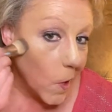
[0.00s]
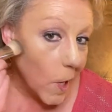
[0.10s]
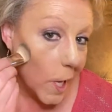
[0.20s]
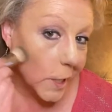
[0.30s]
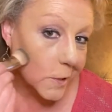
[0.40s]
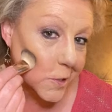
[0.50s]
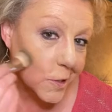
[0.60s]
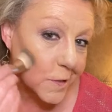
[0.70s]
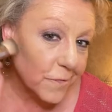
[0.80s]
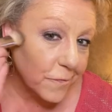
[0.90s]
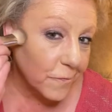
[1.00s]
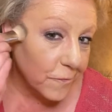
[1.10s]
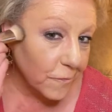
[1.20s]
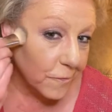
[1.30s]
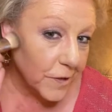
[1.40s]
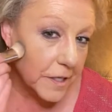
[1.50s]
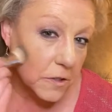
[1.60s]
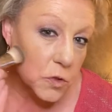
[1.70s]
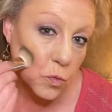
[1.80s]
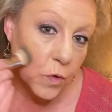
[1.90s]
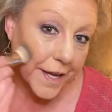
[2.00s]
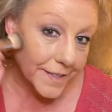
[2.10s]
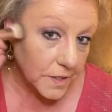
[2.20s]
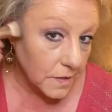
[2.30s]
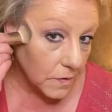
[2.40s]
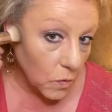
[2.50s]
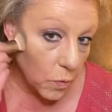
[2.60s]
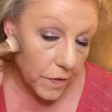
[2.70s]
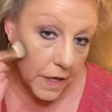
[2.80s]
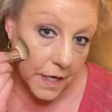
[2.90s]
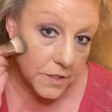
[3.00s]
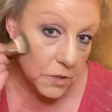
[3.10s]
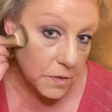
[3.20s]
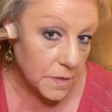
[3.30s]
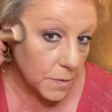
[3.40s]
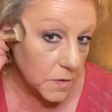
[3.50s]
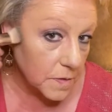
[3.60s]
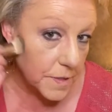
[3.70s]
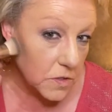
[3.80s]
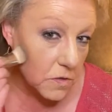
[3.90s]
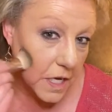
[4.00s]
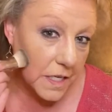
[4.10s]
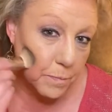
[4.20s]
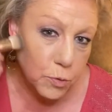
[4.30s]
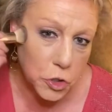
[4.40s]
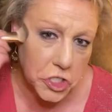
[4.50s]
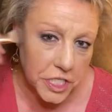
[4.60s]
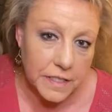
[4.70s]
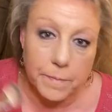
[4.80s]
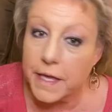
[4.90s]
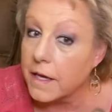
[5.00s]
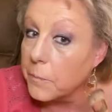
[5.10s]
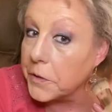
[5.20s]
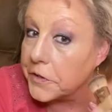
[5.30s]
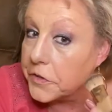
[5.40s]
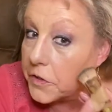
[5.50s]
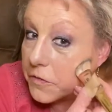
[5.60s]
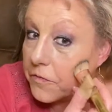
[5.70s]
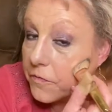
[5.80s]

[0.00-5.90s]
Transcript: and it just feels right where the contour is supposed to be. So you're kind of pushing the makeup into your